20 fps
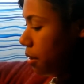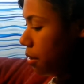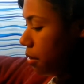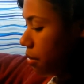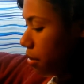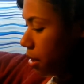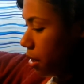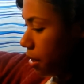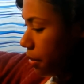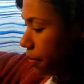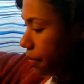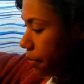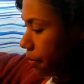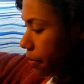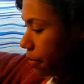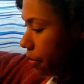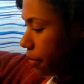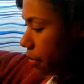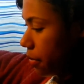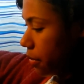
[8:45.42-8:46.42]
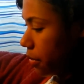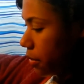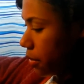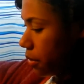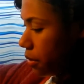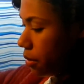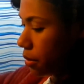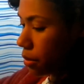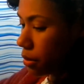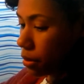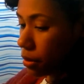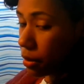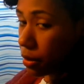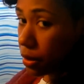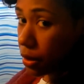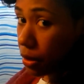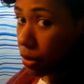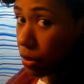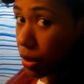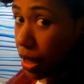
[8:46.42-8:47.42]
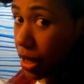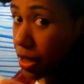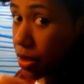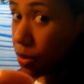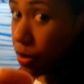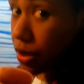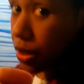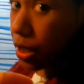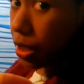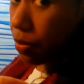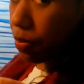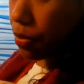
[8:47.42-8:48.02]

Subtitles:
Okay, so that's what the